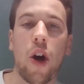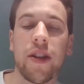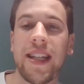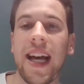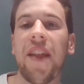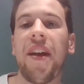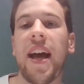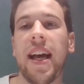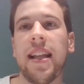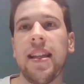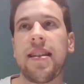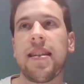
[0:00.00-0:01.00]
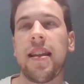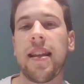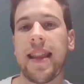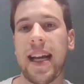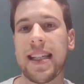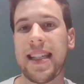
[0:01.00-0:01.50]
On the other hand,
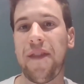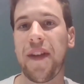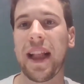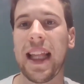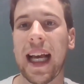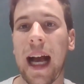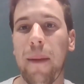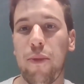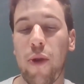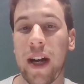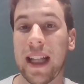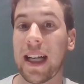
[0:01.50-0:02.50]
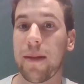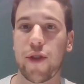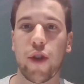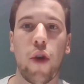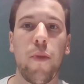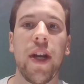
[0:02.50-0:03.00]
there is definitely a gap when it comes
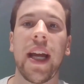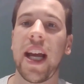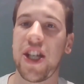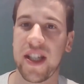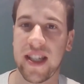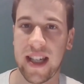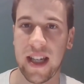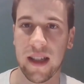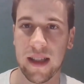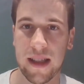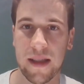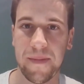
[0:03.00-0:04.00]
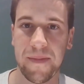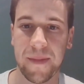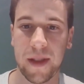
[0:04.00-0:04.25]
to communication skills.